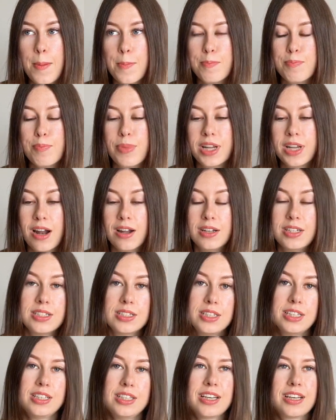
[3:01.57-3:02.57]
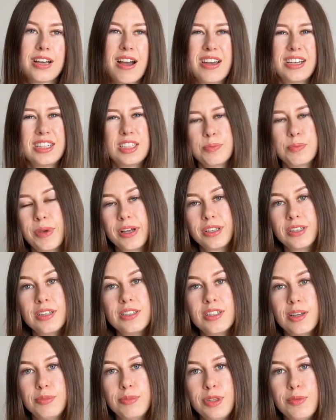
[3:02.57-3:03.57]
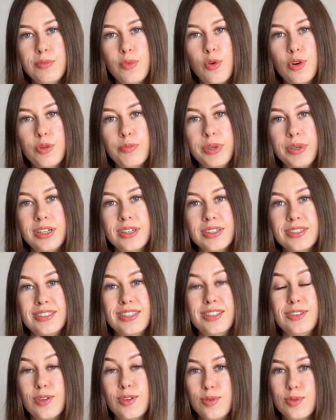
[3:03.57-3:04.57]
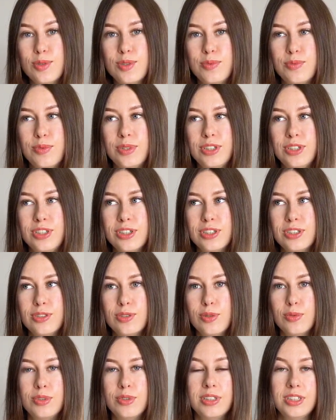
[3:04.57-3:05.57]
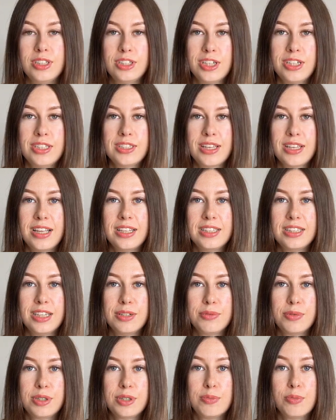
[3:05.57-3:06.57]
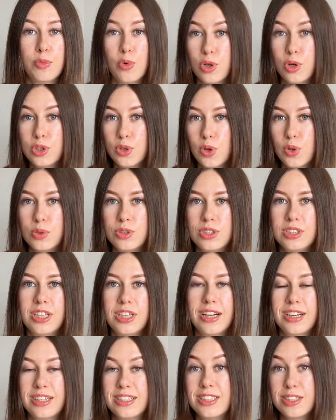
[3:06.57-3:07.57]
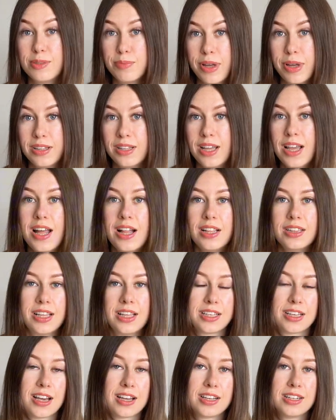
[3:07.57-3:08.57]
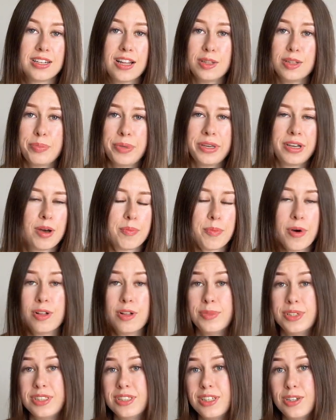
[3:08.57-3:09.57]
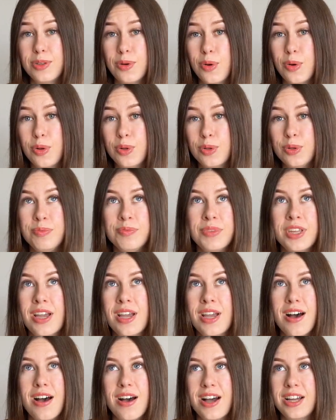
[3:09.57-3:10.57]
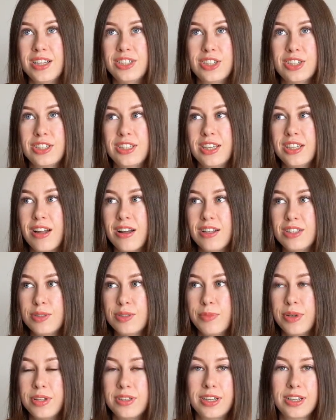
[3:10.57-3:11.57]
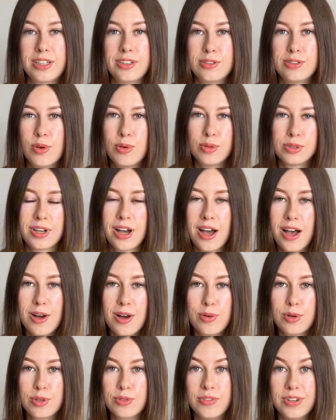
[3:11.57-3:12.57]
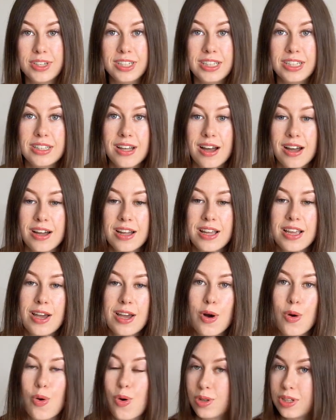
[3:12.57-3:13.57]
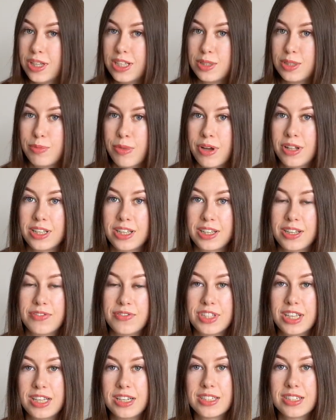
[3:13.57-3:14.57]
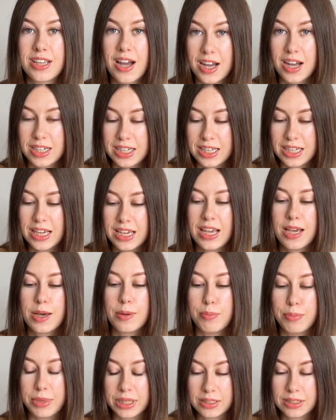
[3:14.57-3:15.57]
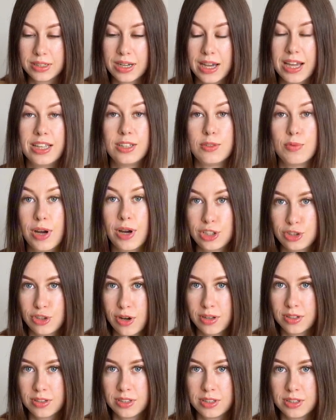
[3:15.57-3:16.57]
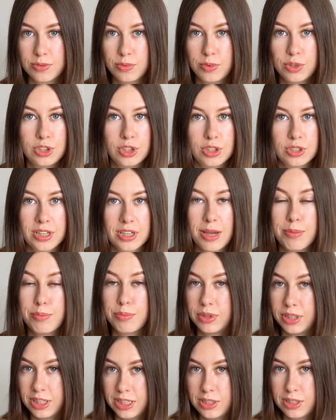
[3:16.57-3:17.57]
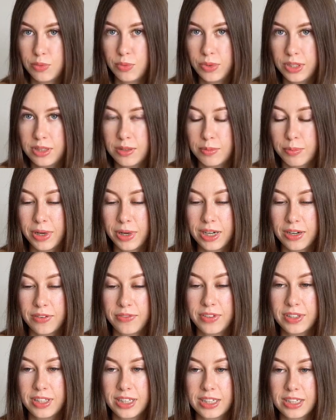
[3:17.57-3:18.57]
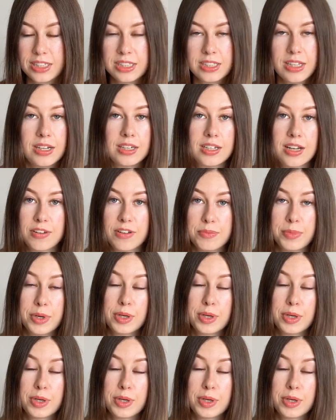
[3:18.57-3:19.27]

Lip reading: But honestly, like, I expected something more because the notes were just so delicious, and there were more notes that I can smell. Like, I cannot pick up almonds at all. I just cannot smell like tonka or vanilla. All I smell, like I've said, is honey, milk, and white chocolate, which is I'm pleased with, but I feel like it's not enough.